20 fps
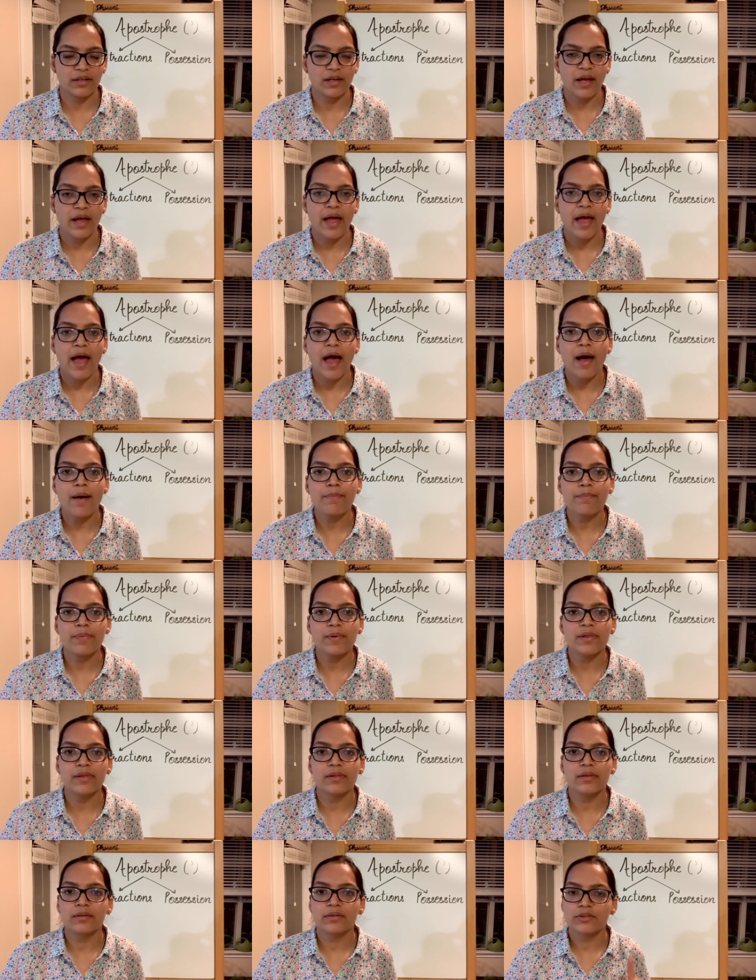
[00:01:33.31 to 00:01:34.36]
Apple,
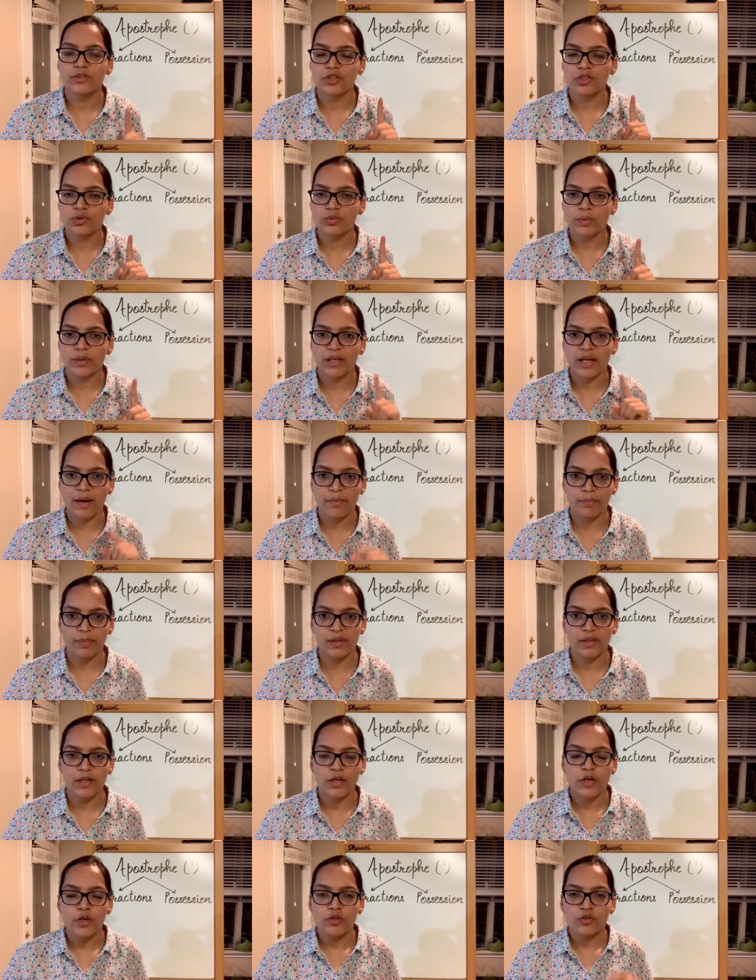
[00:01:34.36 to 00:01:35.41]
just one apple.
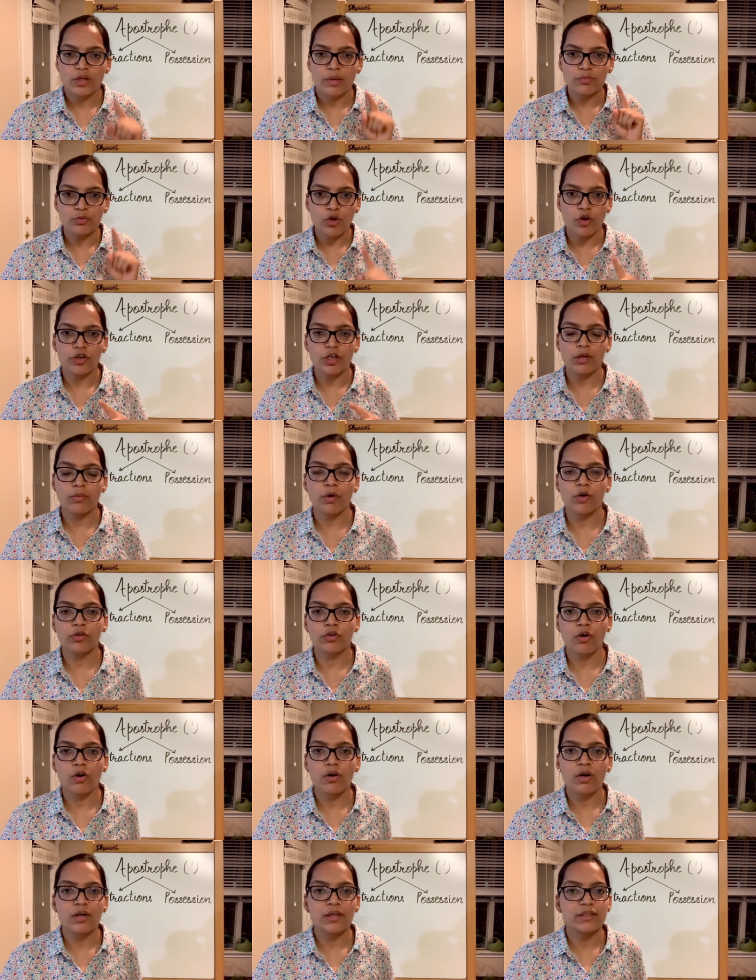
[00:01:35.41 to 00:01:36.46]
So I'm talking about
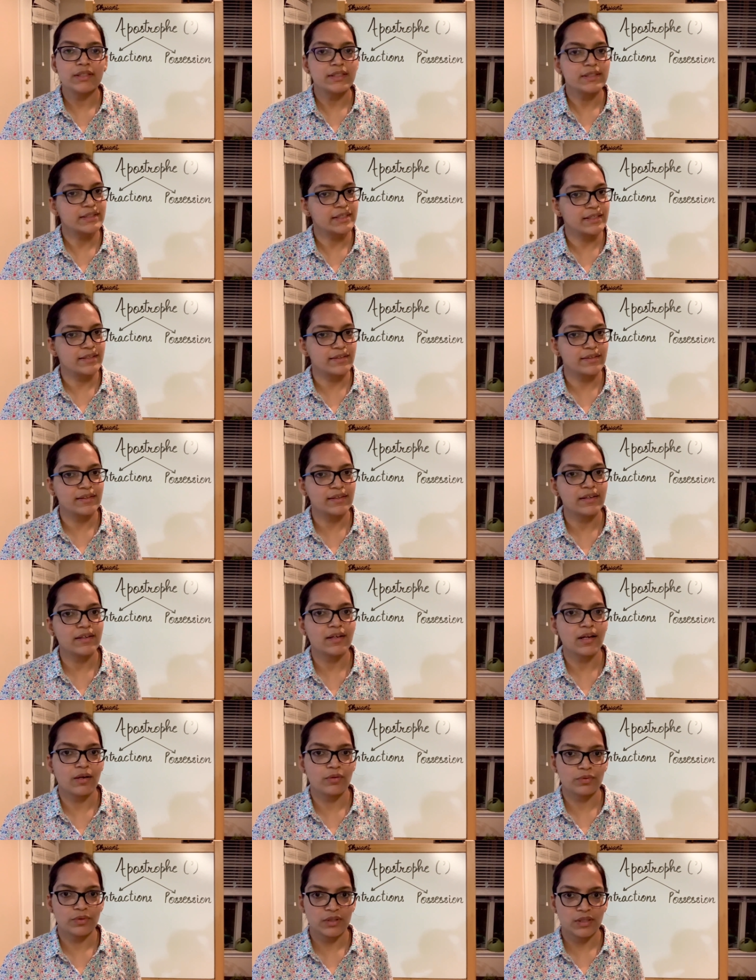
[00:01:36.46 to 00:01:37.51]
all the singular
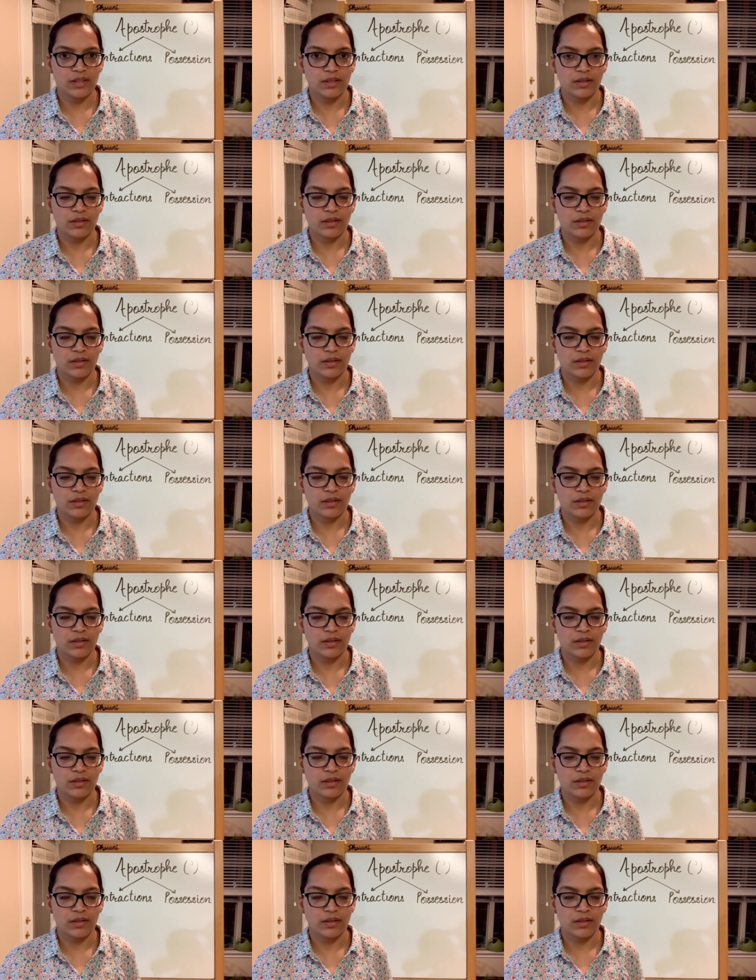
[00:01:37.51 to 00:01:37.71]
nouns here.